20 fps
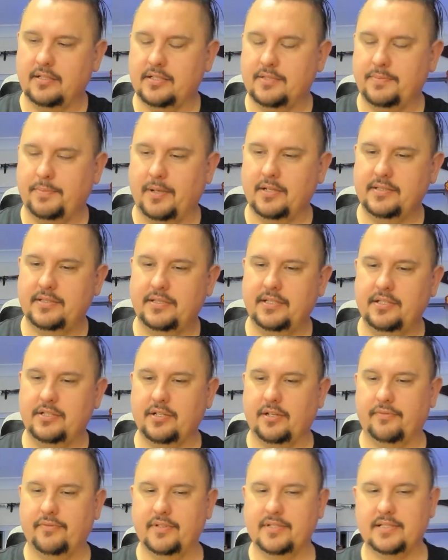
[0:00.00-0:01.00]
postage,
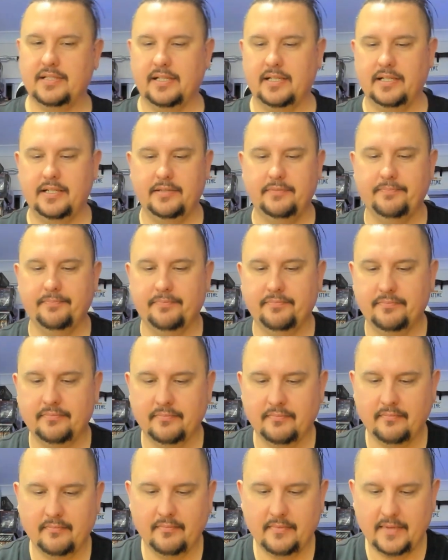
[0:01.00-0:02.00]
obviously.
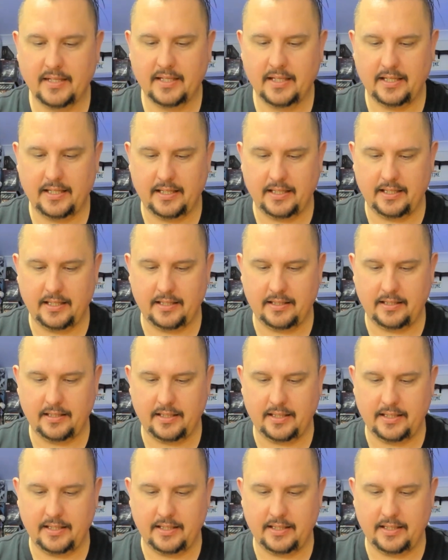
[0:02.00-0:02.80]
And